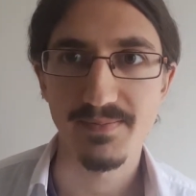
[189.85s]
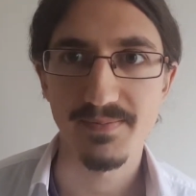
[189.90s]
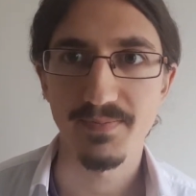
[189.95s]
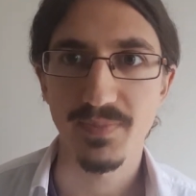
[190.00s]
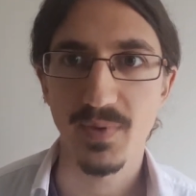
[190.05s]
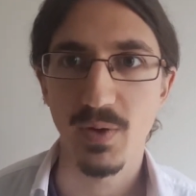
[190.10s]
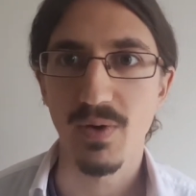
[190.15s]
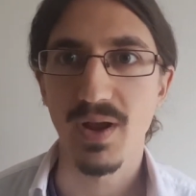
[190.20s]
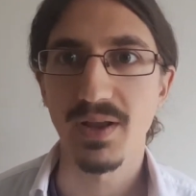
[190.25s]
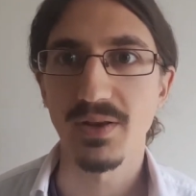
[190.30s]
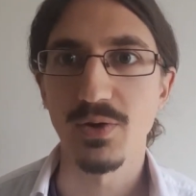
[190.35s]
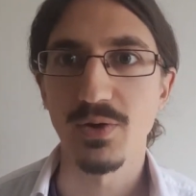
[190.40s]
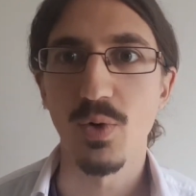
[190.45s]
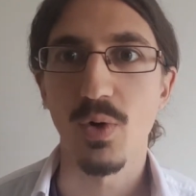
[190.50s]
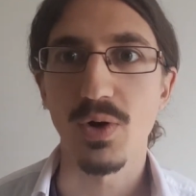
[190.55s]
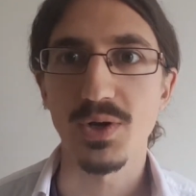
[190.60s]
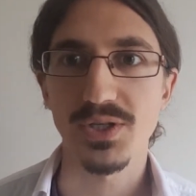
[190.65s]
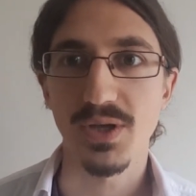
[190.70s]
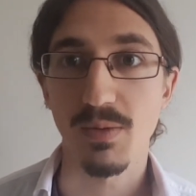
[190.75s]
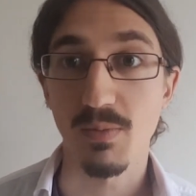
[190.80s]
All right. You are
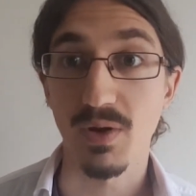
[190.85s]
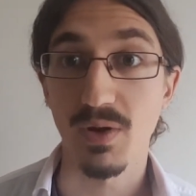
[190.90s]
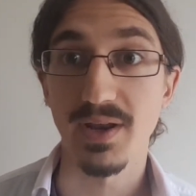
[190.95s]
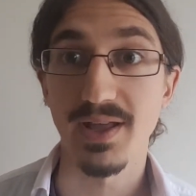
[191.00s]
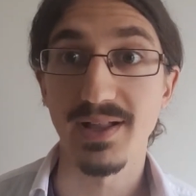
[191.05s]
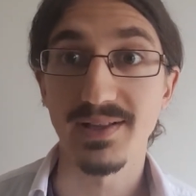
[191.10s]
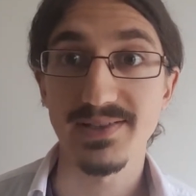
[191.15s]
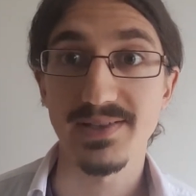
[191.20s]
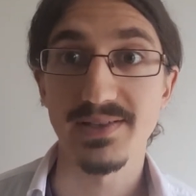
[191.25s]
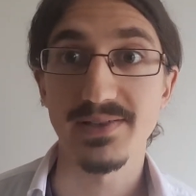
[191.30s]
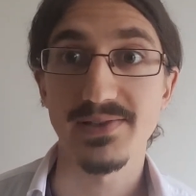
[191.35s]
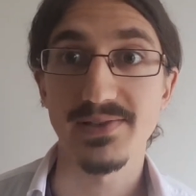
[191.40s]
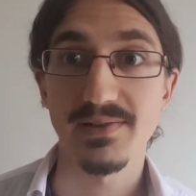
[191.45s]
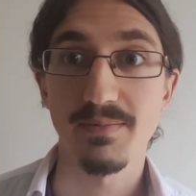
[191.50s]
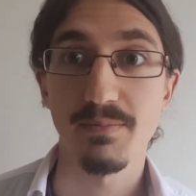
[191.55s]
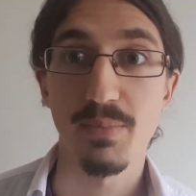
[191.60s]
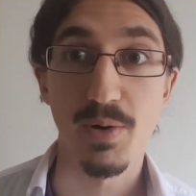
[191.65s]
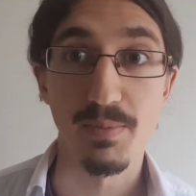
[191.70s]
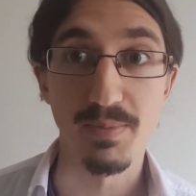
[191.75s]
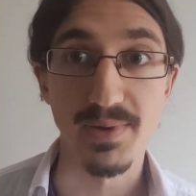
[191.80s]
someone else's
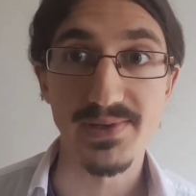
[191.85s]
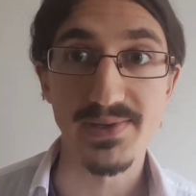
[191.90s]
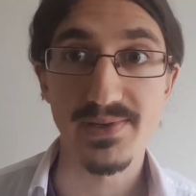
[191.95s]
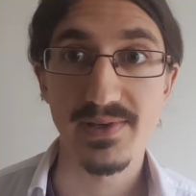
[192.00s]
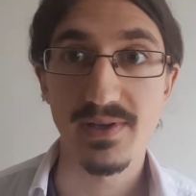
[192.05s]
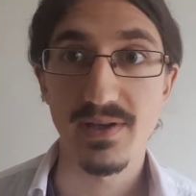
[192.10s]
purpose.